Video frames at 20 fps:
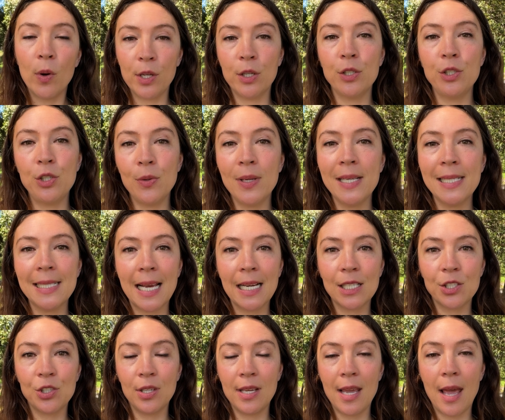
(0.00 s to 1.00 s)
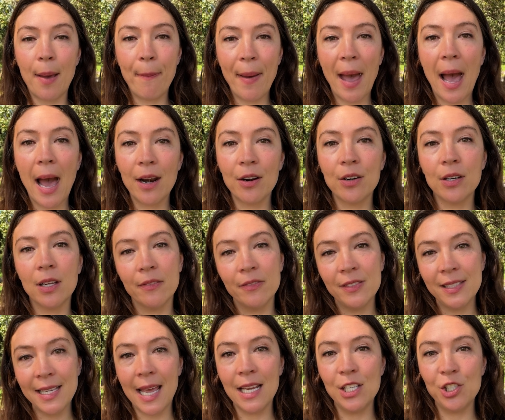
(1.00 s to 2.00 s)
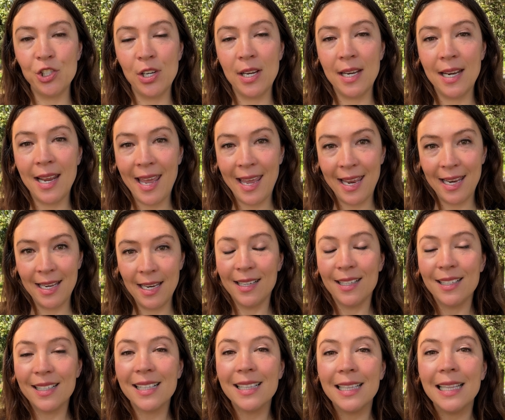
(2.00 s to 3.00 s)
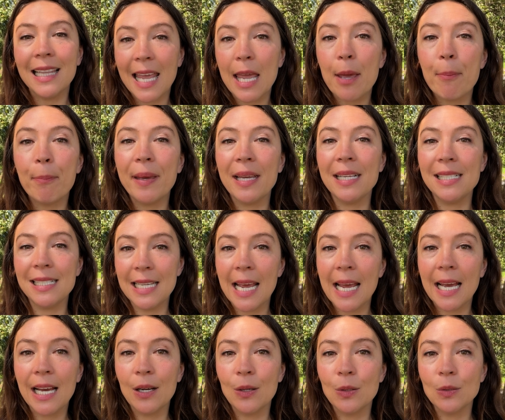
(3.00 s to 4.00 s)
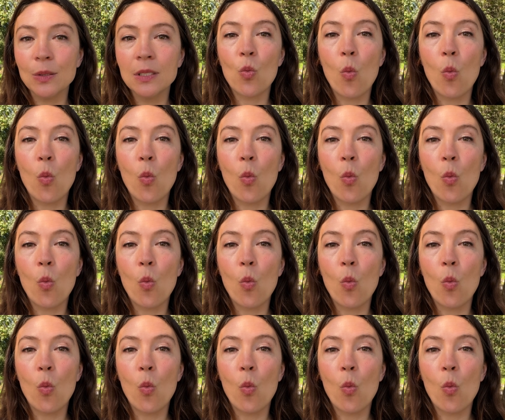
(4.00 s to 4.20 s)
you're doing is actually a pattern of tension and clamping down.